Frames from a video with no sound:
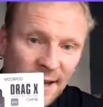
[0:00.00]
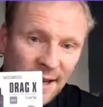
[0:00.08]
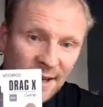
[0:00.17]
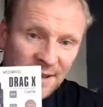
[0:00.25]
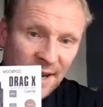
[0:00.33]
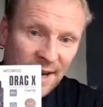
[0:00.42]

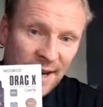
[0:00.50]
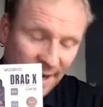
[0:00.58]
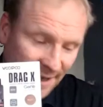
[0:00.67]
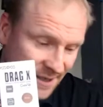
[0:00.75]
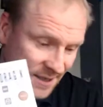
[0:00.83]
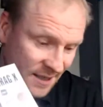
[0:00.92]
the
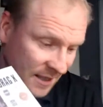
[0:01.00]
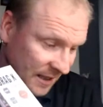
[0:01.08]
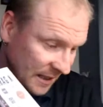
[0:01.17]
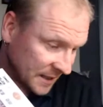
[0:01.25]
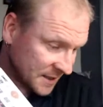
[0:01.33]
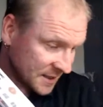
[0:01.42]
X.
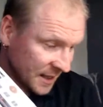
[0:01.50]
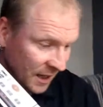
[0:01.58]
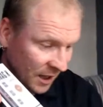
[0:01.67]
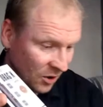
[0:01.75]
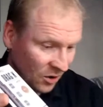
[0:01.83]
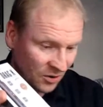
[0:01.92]
Let's
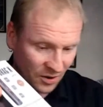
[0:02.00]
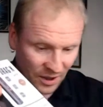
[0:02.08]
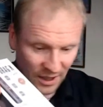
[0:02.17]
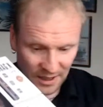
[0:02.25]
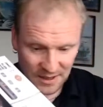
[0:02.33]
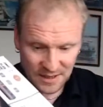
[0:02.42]
take a look on
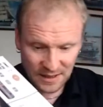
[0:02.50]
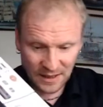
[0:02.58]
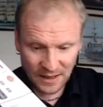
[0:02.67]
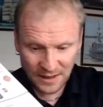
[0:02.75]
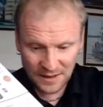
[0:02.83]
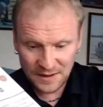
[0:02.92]
the X,
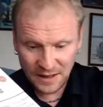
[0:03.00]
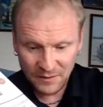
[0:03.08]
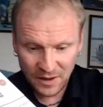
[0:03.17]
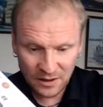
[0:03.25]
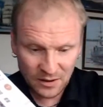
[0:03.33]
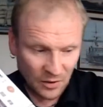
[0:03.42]
and then
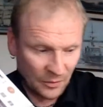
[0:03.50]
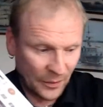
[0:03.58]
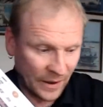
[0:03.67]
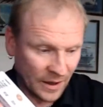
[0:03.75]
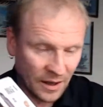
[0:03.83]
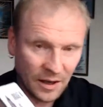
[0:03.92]
we can
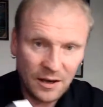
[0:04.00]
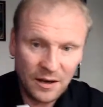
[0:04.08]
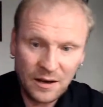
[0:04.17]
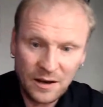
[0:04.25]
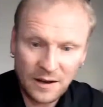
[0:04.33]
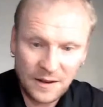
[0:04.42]
compare
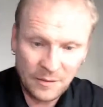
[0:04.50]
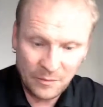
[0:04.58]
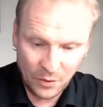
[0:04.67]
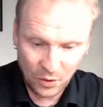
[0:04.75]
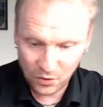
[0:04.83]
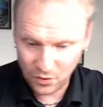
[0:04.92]
them
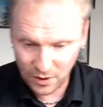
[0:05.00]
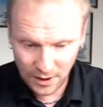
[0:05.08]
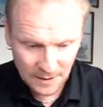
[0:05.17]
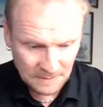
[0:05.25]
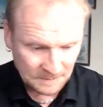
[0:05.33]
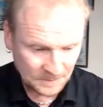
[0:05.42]
both.
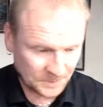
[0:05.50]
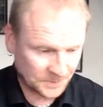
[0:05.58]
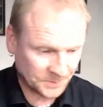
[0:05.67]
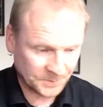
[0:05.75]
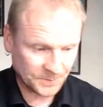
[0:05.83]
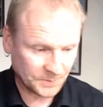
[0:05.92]
Okay.
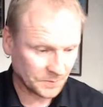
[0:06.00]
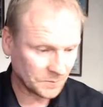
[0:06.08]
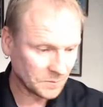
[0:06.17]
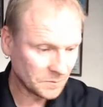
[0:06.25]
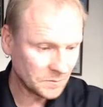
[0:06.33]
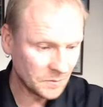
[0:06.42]

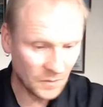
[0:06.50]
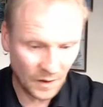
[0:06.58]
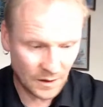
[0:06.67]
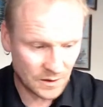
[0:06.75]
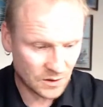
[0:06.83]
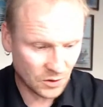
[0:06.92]

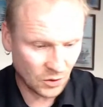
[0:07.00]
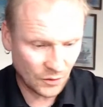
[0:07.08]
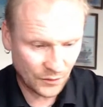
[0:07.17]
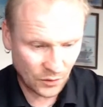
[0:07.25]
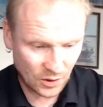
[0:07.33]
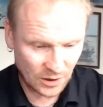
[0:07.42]
So
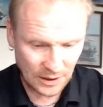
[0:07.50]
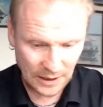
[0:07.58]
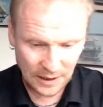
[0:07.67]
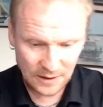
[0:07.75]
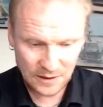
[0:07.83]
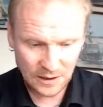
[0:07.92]
for
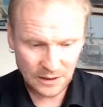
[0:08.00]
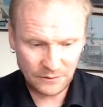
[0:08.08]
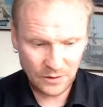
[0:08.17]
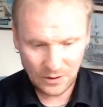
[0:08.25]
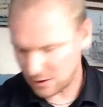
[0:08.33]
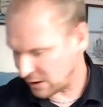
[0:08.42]
that, I
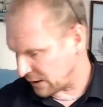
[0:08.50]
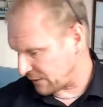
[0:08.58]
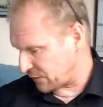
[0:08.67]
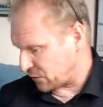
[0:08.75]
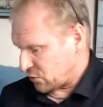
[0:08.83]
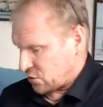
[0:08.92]
will
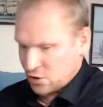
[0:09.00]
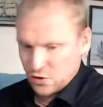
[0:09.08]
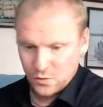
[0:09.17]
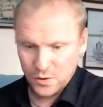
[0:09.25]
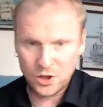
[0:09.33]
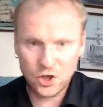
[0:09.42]
have to
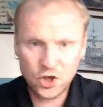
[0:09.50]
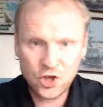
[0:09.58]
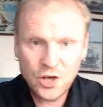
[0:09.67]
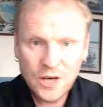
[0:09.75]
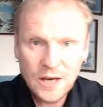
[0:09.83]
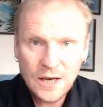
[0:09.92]

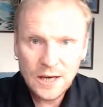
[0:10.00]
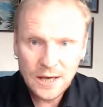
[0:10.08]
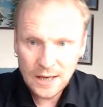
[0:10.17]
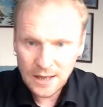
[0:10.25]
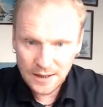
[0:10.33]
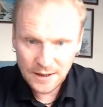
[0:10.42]
switch
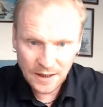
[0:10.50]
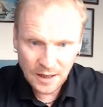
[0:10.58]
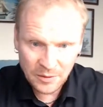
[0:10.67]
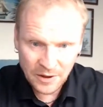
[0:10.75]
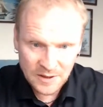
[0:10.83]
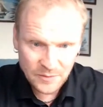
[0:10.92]
the
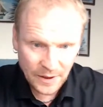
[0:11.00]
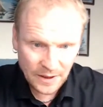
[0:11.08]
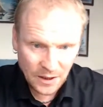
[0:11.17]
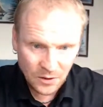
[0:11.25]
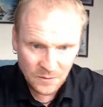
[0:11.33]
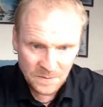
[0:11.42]
cameras back
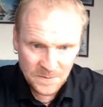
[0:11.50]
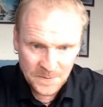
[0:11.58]
down.